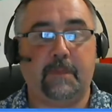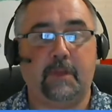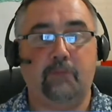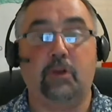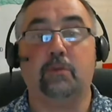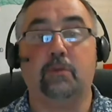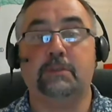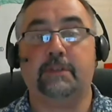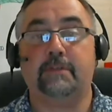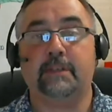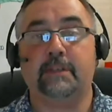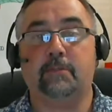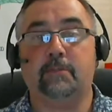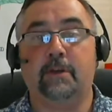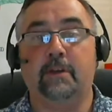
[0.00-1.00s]
roles,
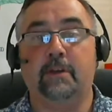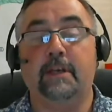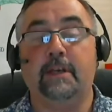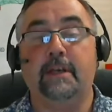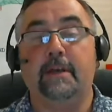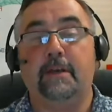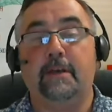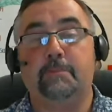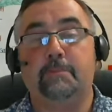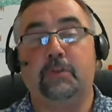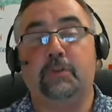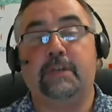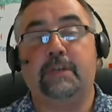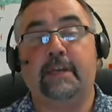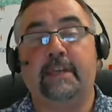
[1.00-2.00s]
as it were.
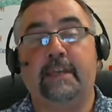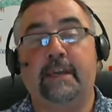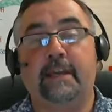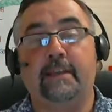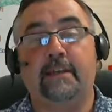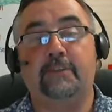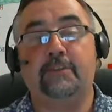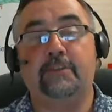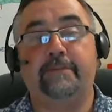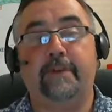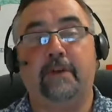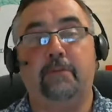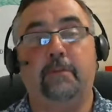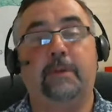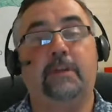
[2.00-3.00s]
But again, I
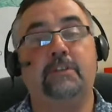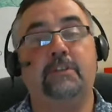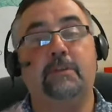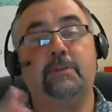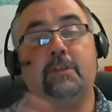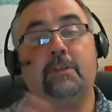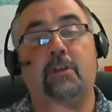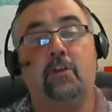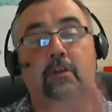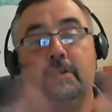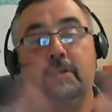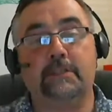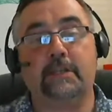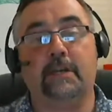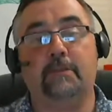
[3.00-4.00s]
just felt because it was a
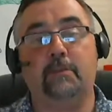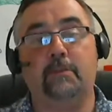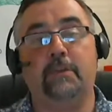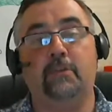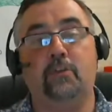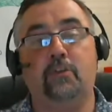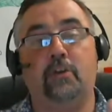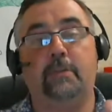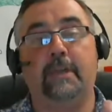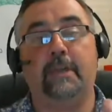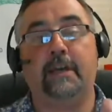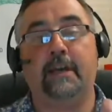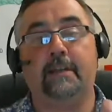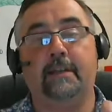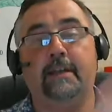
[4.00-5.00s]
longer time than we'd normally
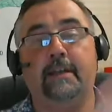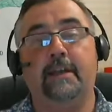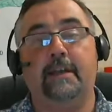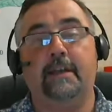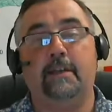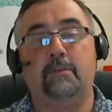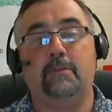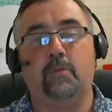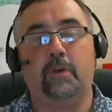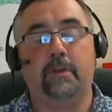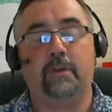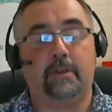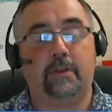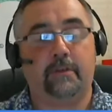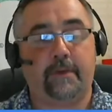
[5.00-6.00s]
had, it was
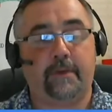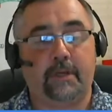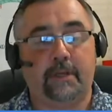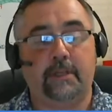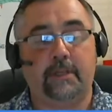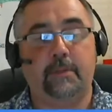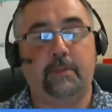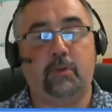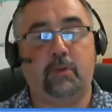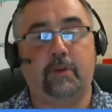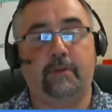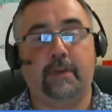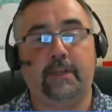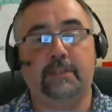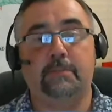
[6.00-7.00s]
worthy of a little bit more of
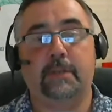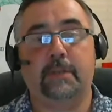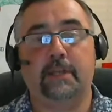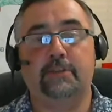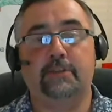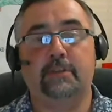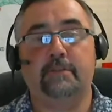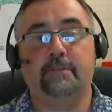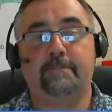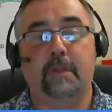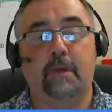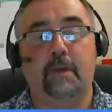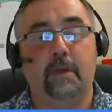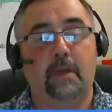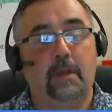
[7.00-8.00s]
an explanation.
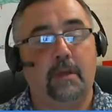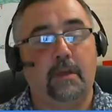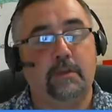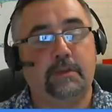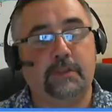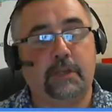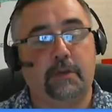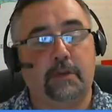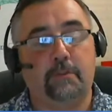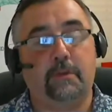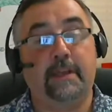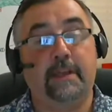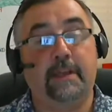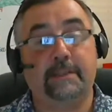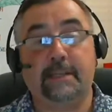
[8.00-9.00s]
So
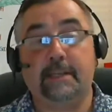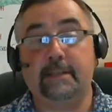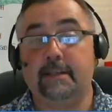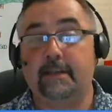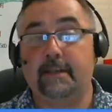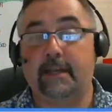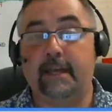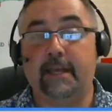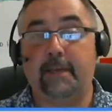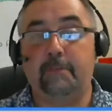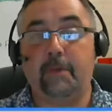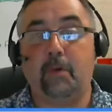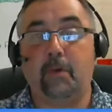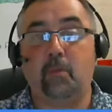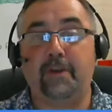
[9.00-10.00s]
that said,
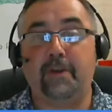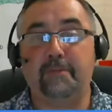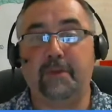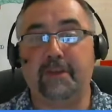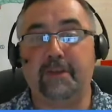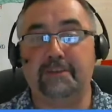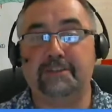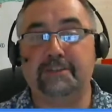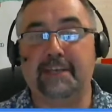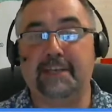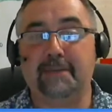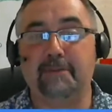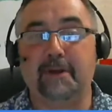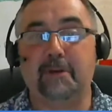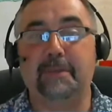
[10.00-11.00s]
what have we got today?
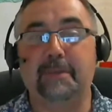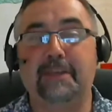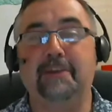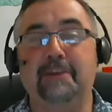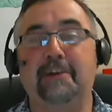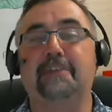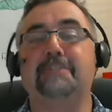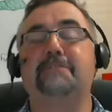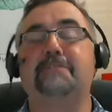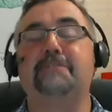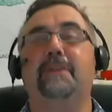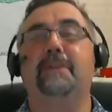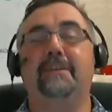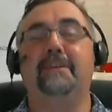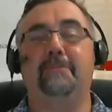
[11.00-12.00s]
Well, because
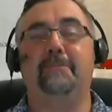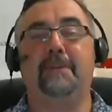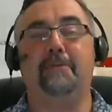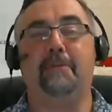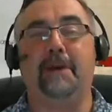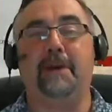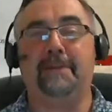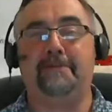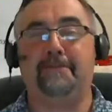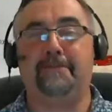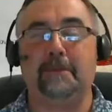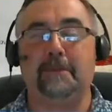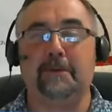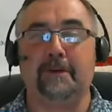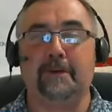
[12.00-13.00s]
we have been away
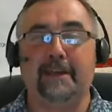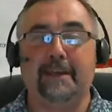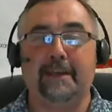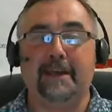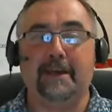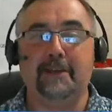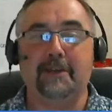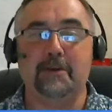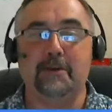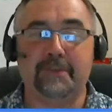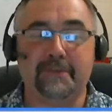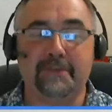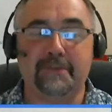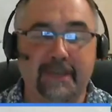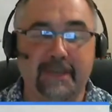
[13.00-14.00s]
for a number
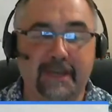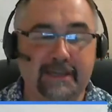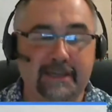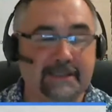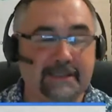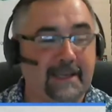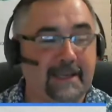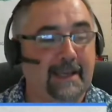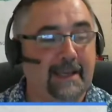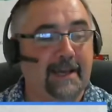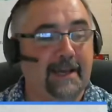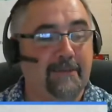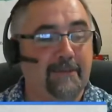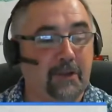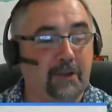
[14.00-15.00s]
of days,
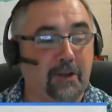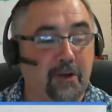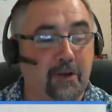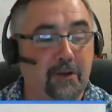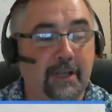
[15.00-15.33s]
I've got a long